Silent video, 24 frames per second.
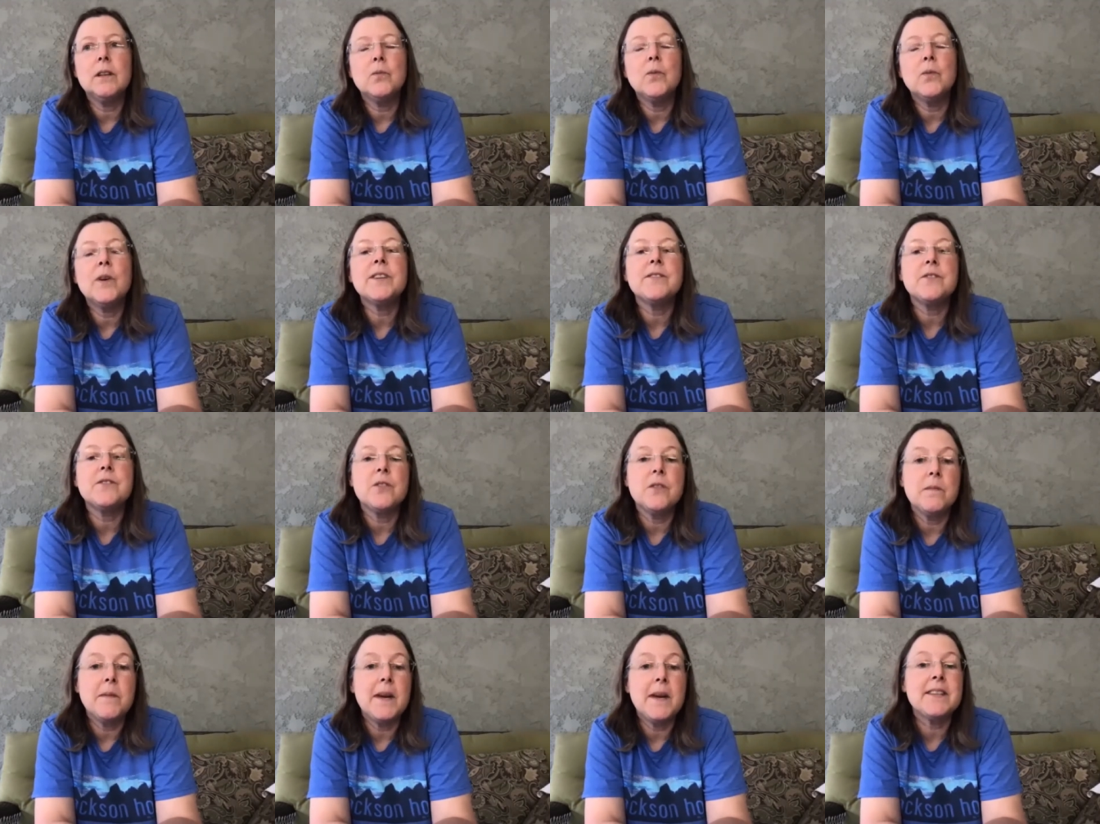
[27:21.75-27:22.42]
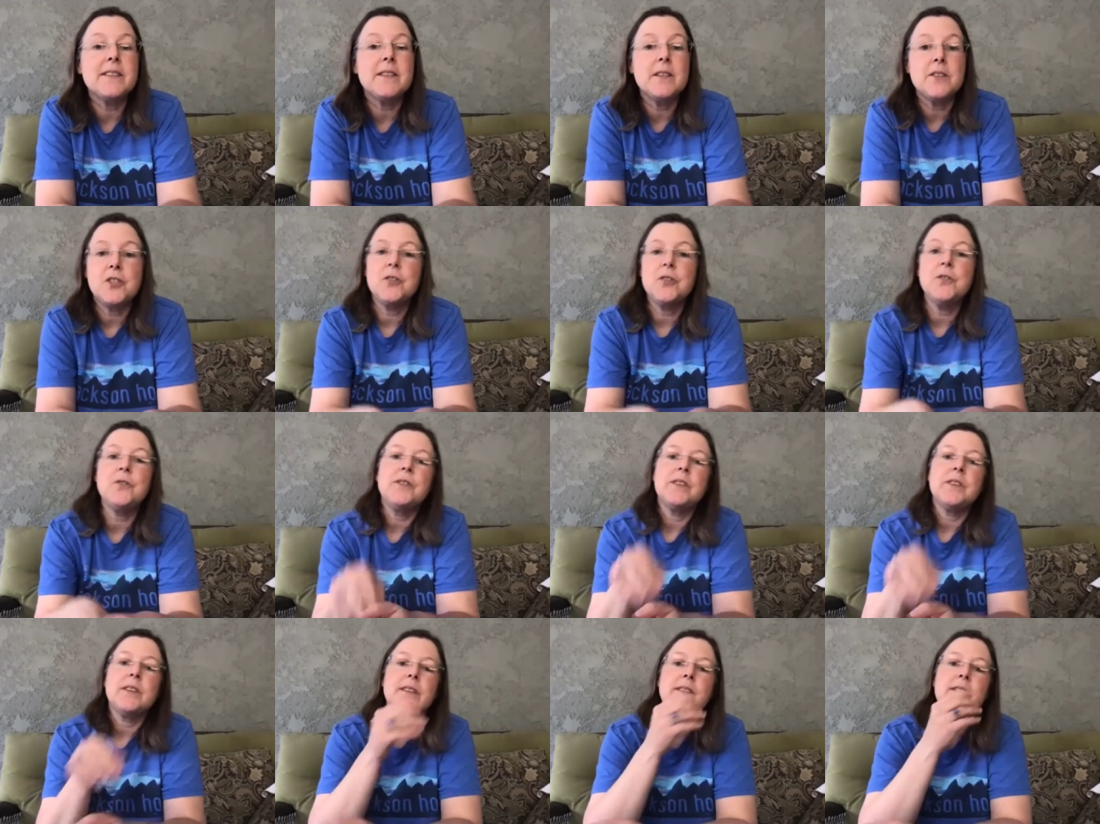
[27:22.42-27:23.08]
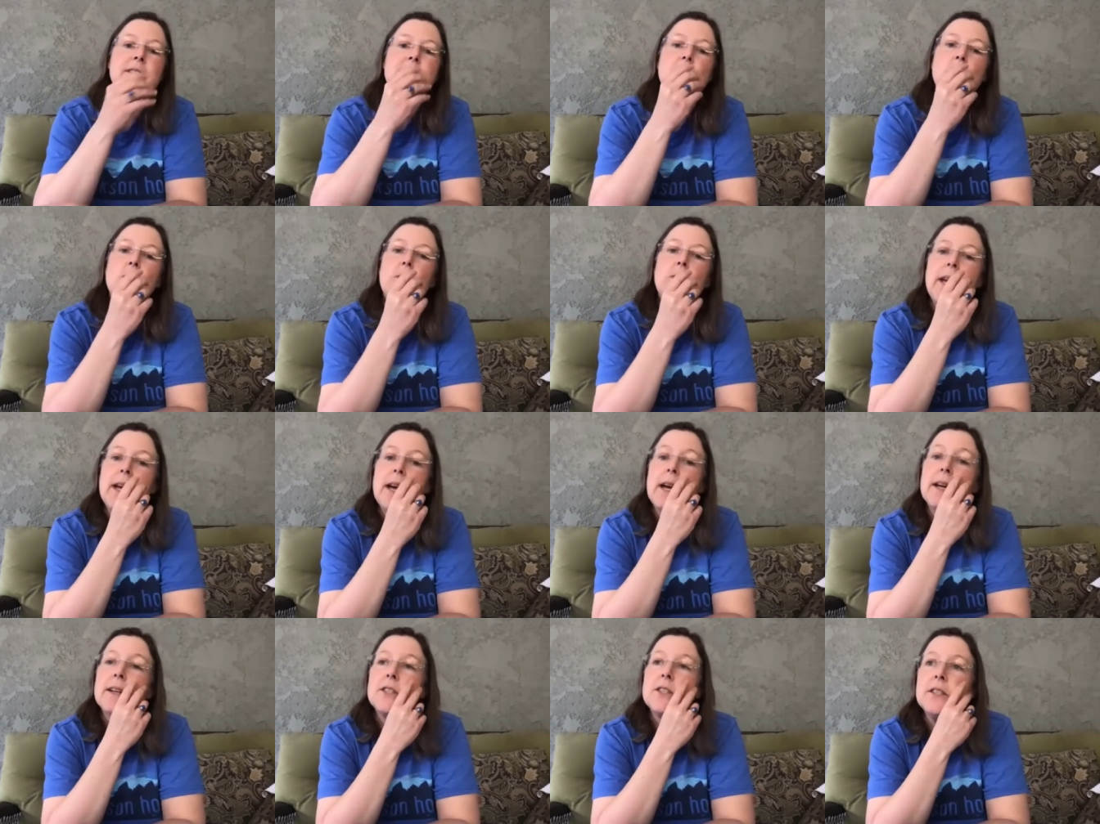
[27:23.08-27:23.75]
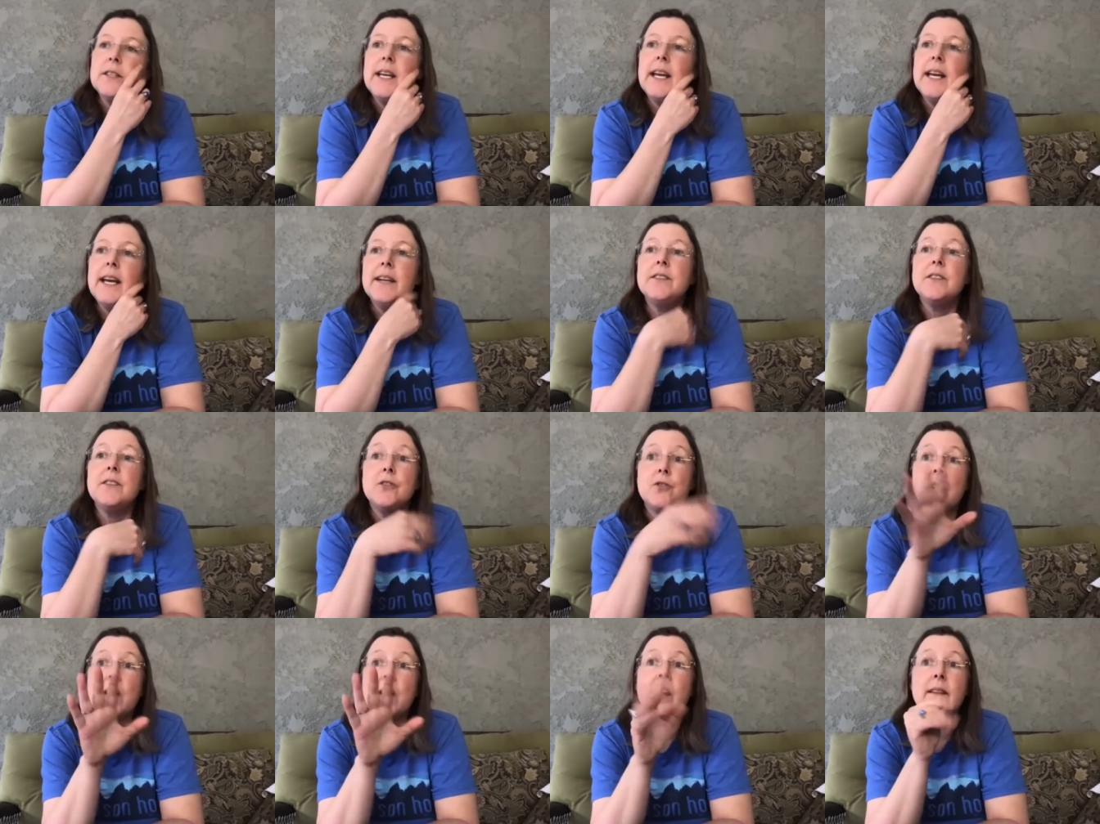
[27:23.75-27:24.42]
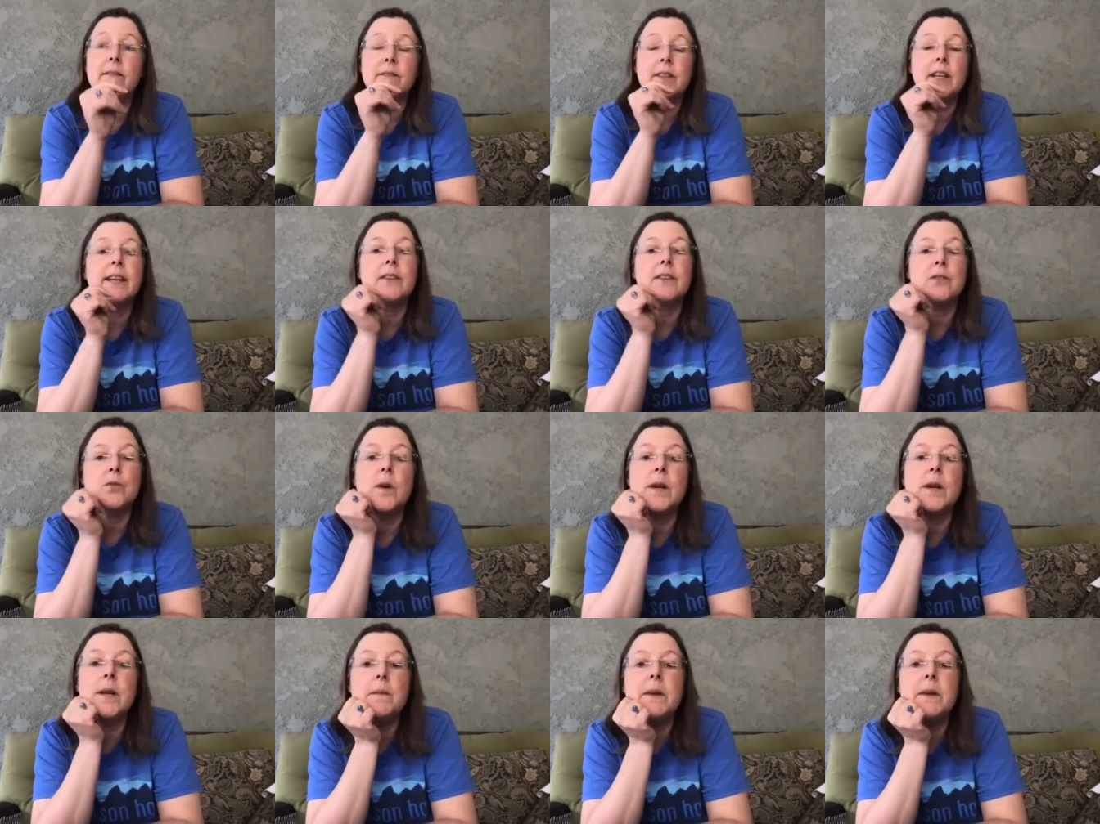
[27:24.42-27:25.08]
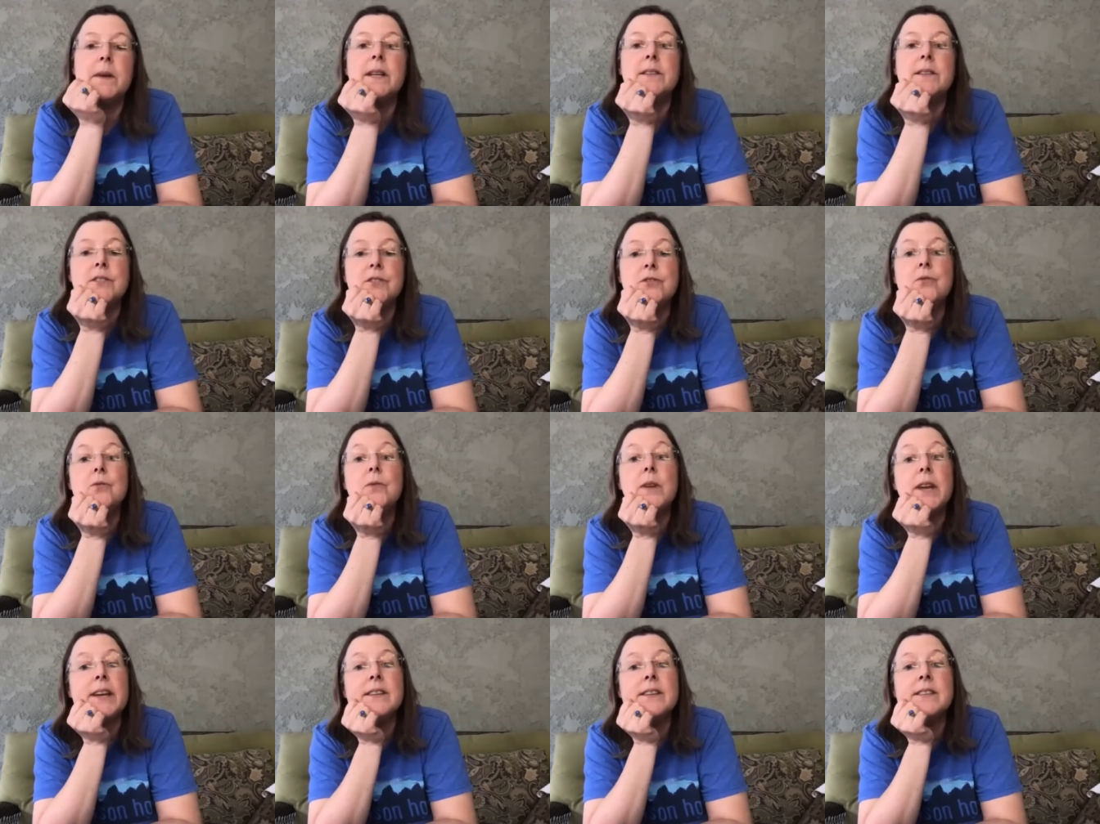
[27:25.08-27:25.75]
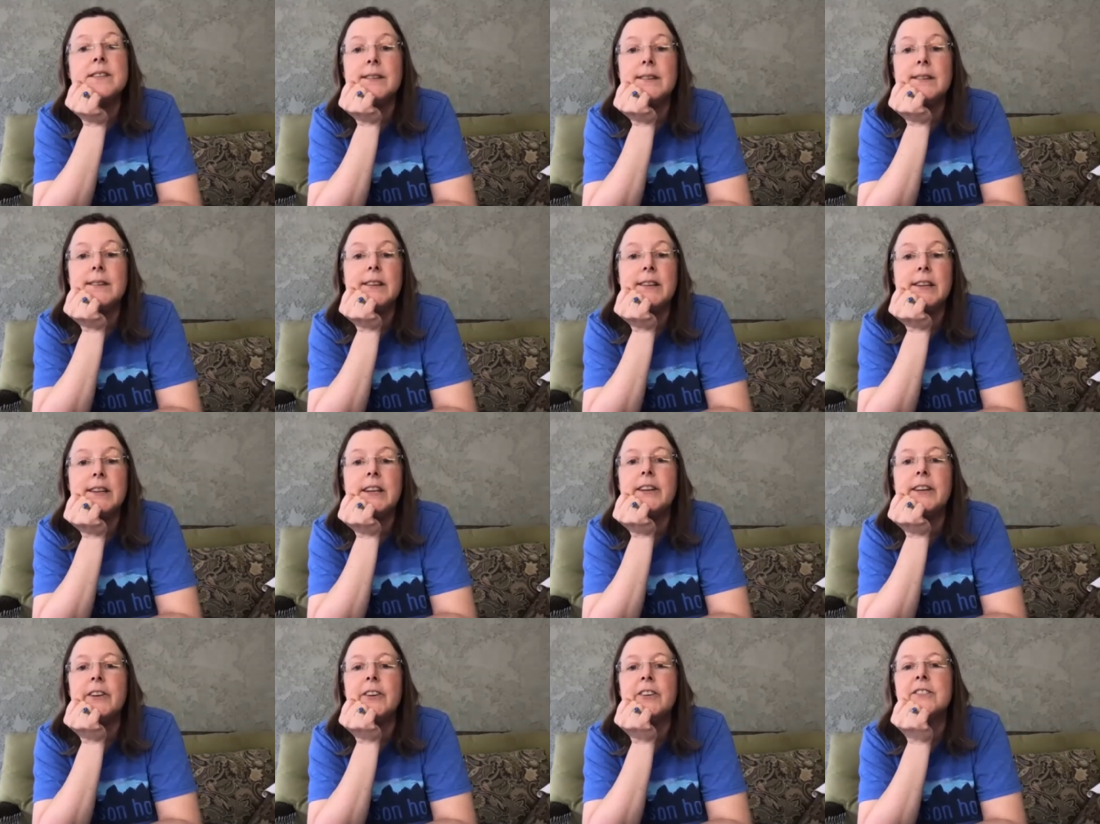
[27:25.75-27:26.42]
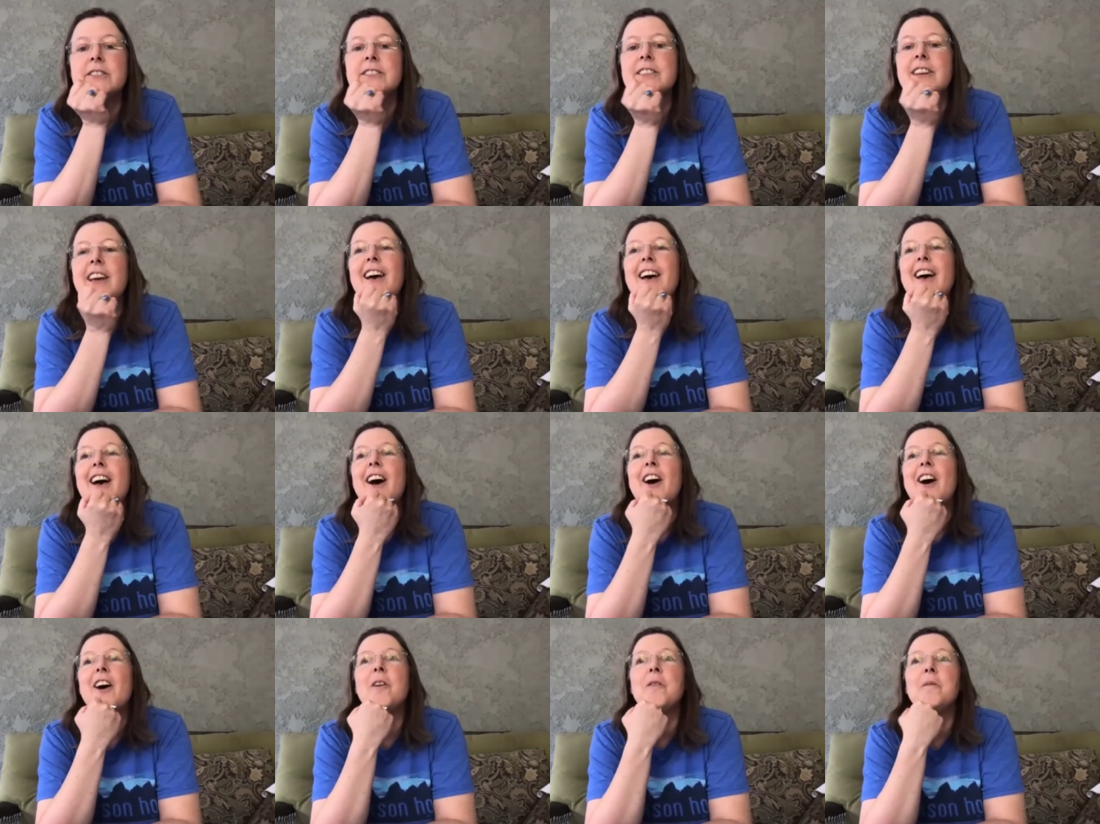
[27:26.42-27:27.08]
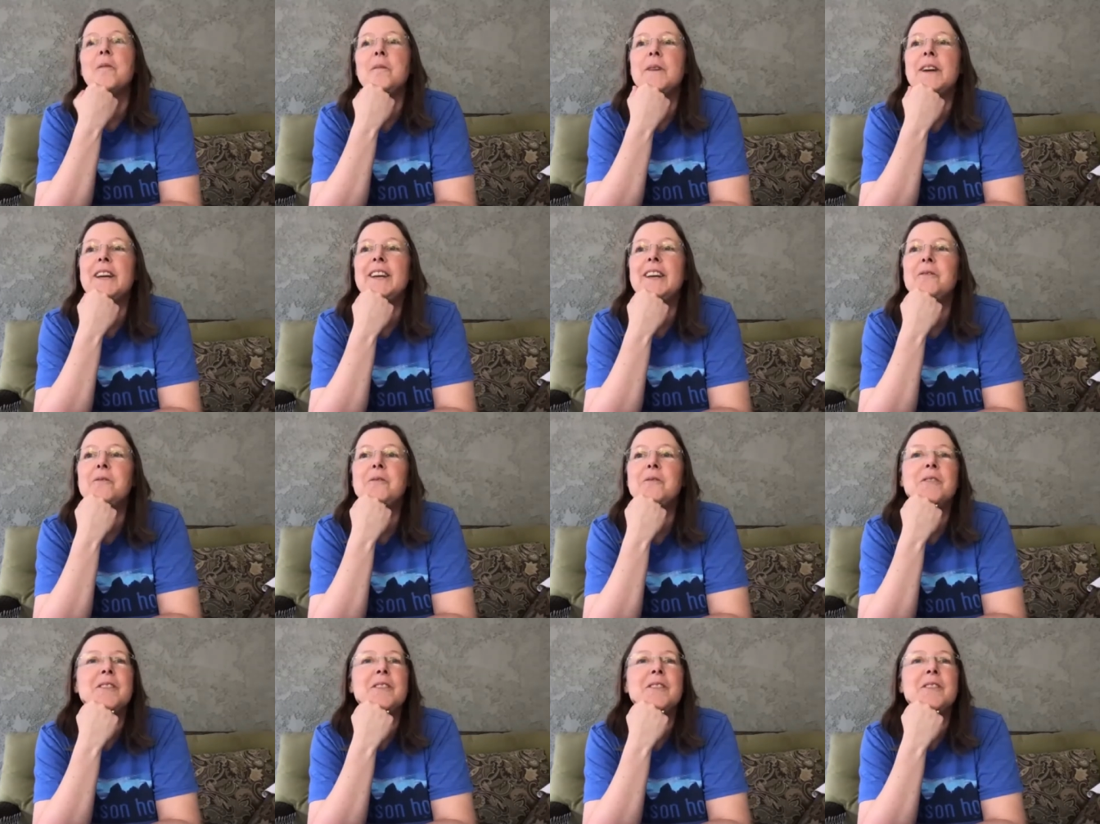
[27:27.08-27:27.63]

Western Massachusetts, so we actually had to drive like 20 minutes to get to the theaters. And